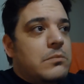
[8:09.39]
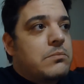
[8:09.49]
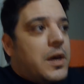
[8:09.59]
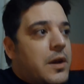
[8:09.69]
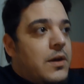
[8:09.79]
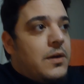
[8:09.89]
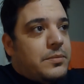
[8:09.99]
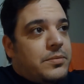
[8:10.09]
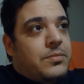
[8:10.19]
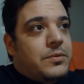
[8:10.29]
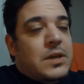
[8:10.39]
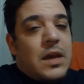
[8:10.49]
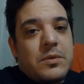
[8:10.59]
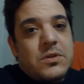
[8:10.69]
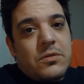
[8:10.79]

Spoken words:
but the time is